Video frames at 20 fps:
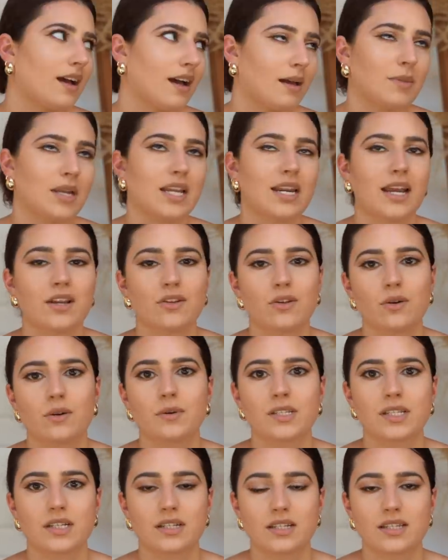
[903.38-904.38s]
I mean, I knew it
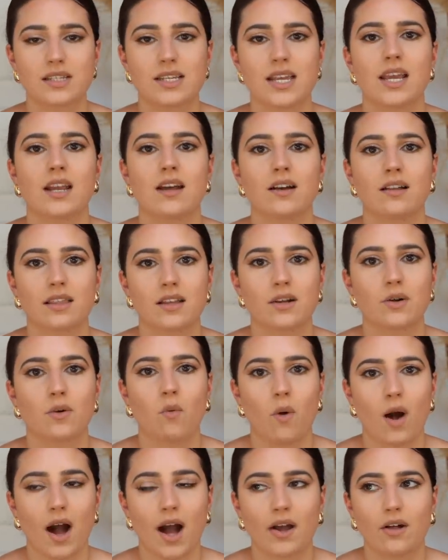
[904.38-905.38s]
was going to take a little
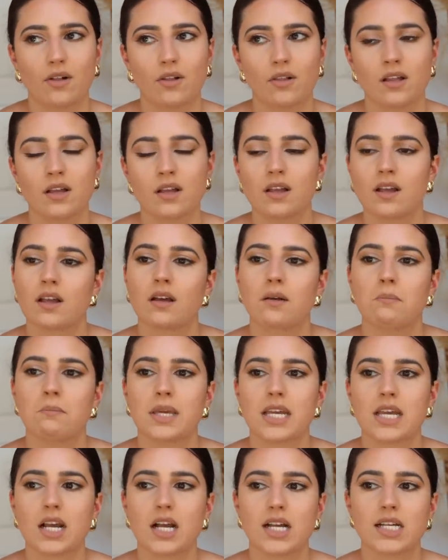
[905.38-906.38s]
while
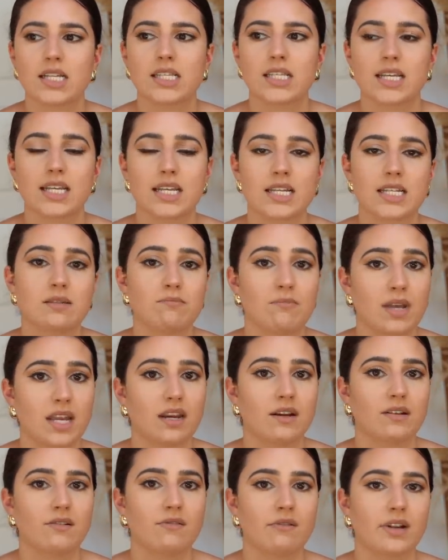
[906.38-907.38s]
because it is
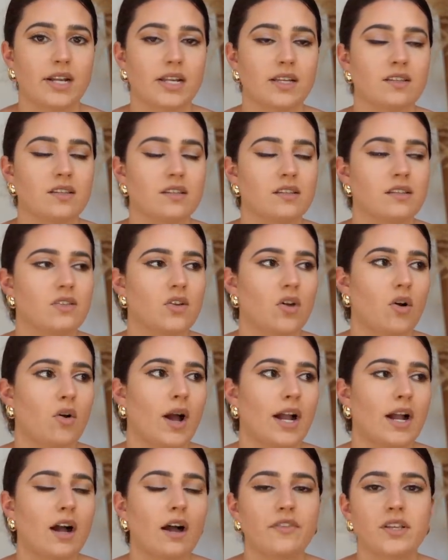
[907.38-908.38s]
made in Greece. So
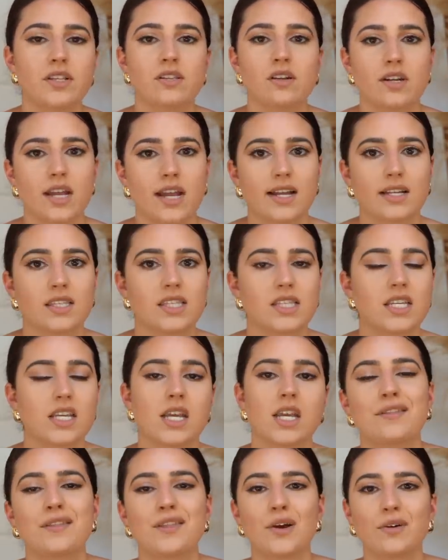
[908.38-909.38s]
I got this on
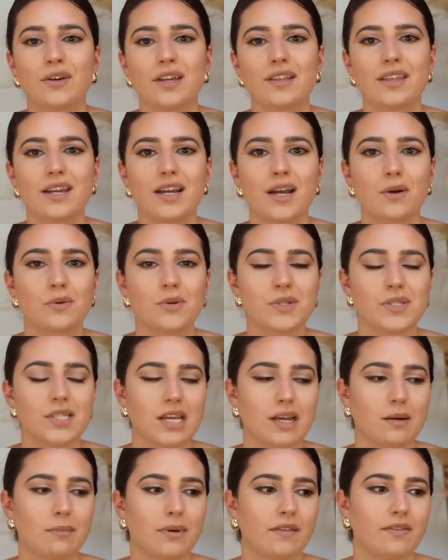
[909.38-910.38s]
Etsy. The only thing I will
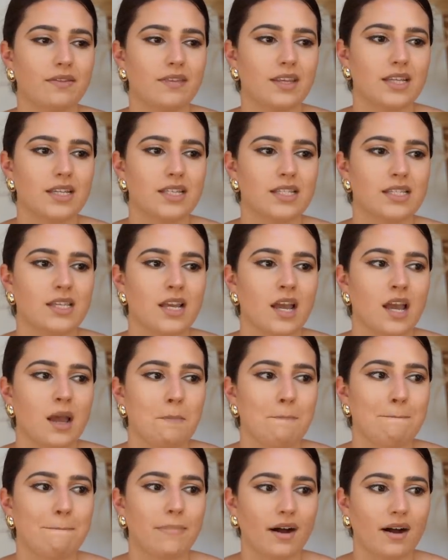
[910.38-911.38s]
say about this
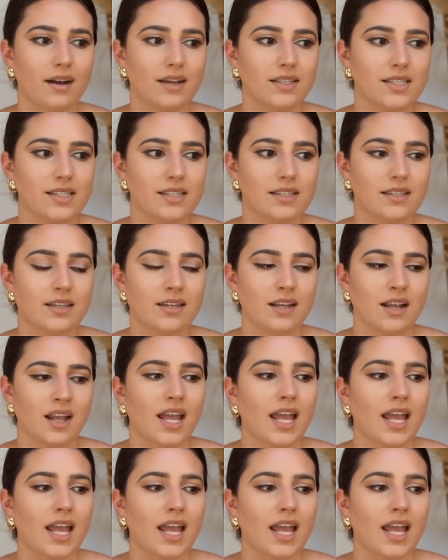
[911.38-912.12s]
bust